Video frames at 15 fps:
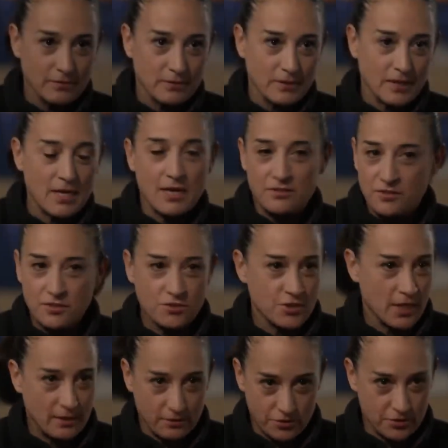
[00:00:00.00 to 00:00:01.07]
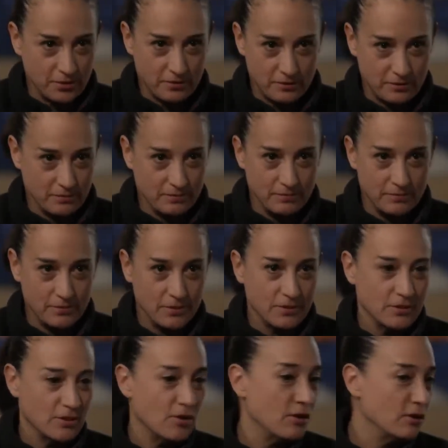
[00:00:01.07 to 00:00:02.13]
has its challenges.
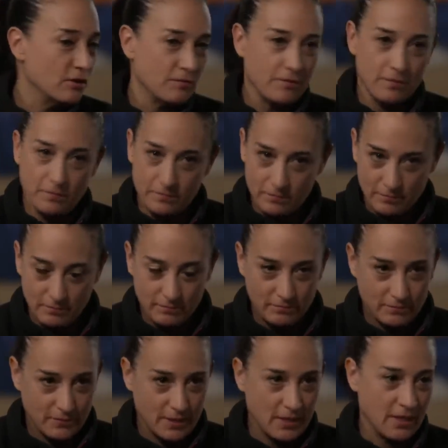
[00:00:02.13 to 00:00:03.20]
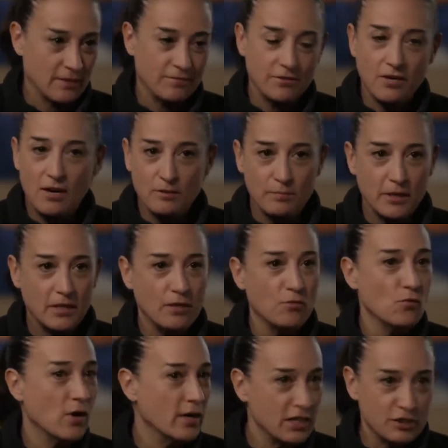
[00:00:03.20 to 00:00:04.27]
All of them. I have not been
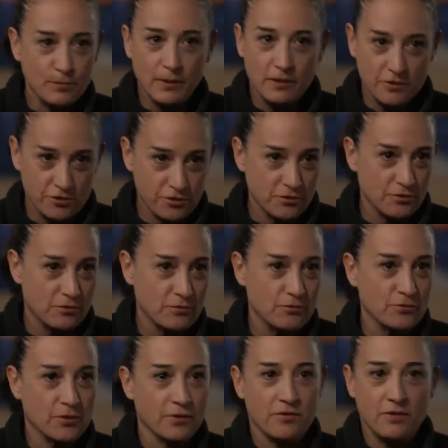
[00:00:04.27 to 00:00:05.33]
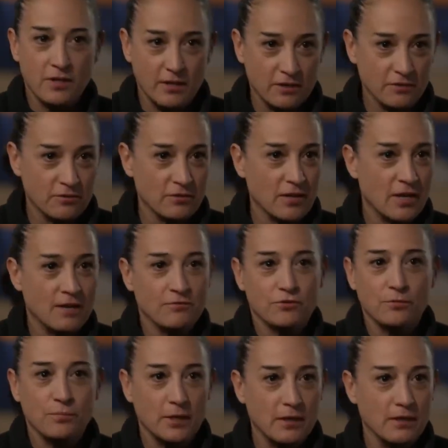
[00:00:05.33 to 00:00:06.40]
in one expedition where things have
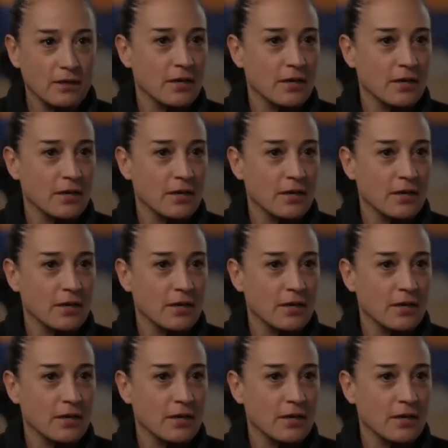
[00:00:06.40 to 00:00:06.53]
to be